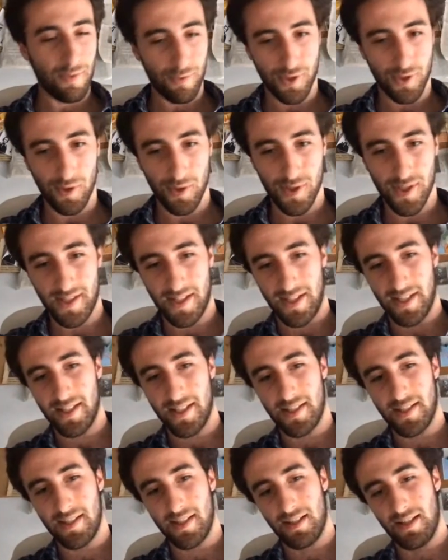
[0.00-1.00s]
was also
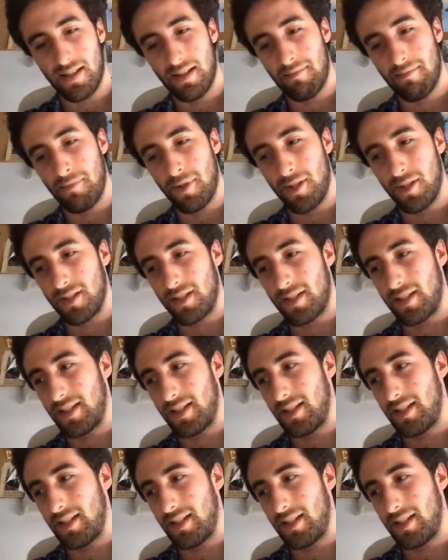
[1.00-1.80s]
nice, but